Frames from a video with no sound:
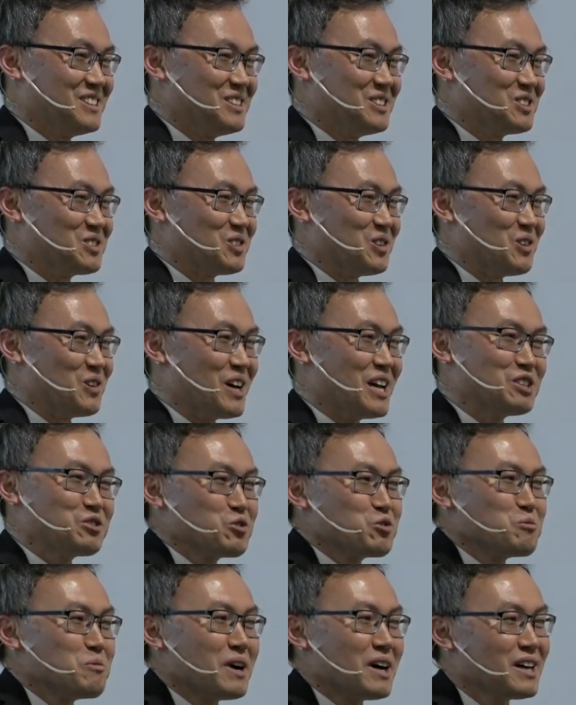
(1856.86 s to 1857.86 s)
So as
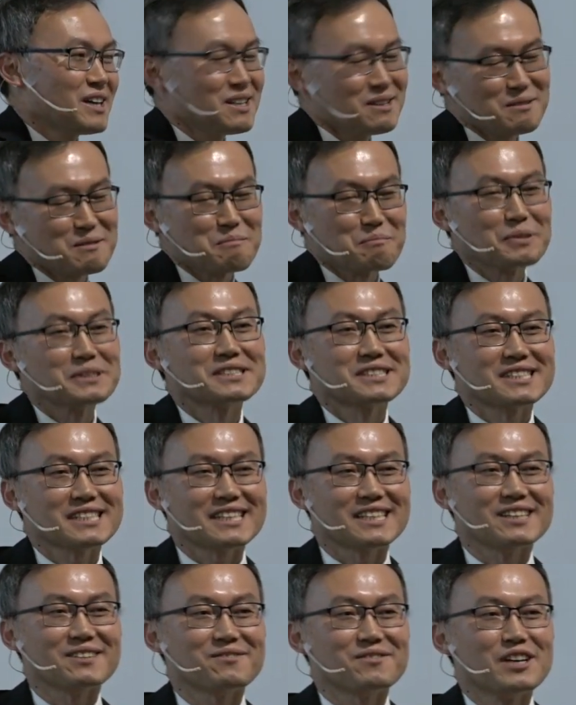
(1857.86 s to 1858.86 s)
you might
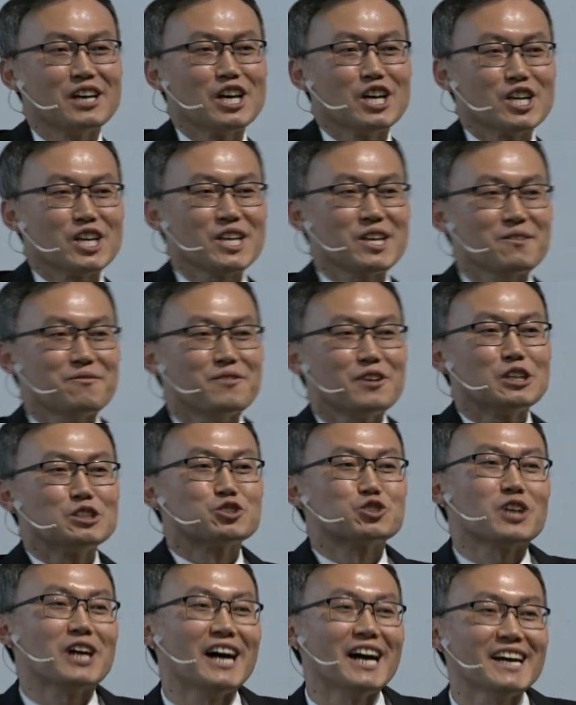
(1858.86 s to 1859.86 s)
perceive, if
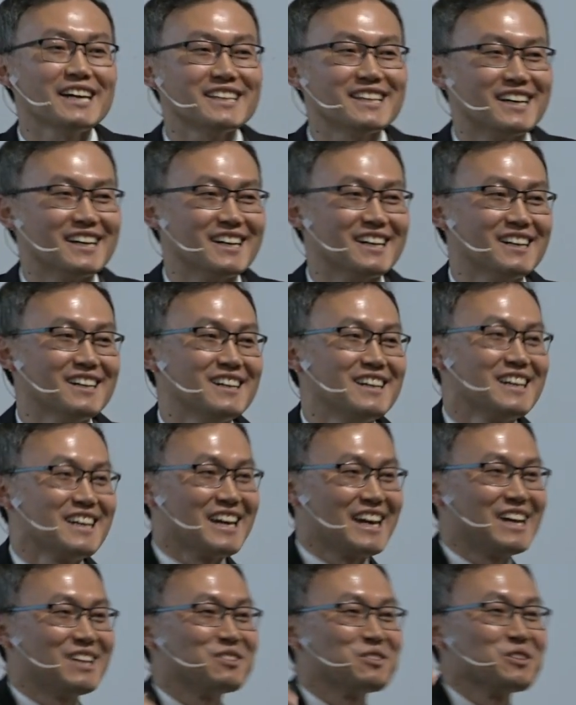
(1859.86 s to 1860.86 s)
China
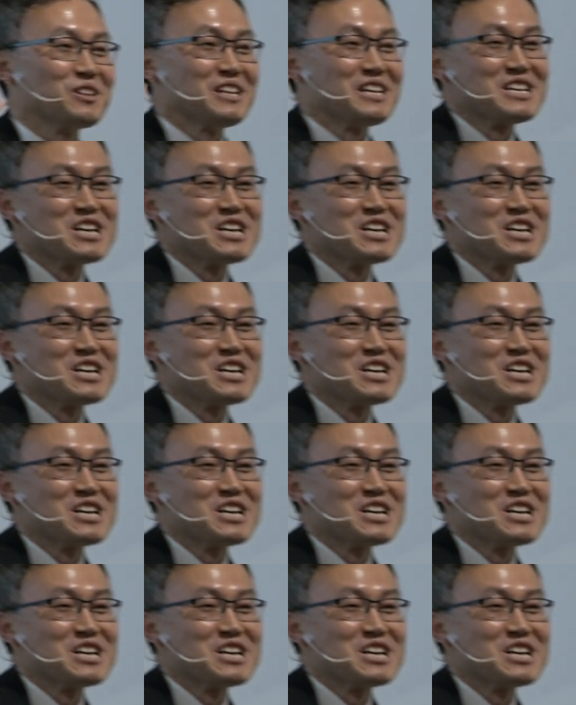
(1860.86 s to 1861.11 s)
and